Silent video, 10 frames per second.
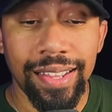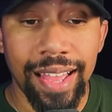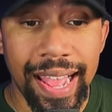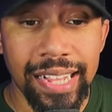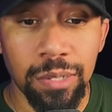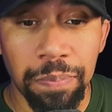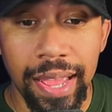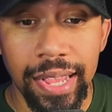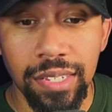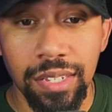Ice
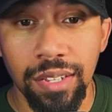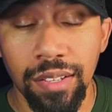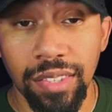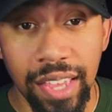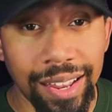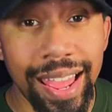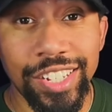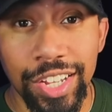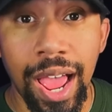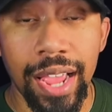Spice, the
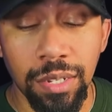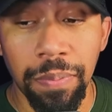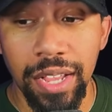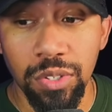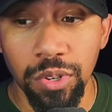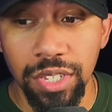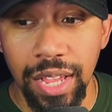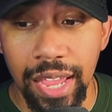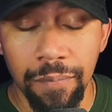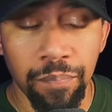alleged Ice Spice, we'll say,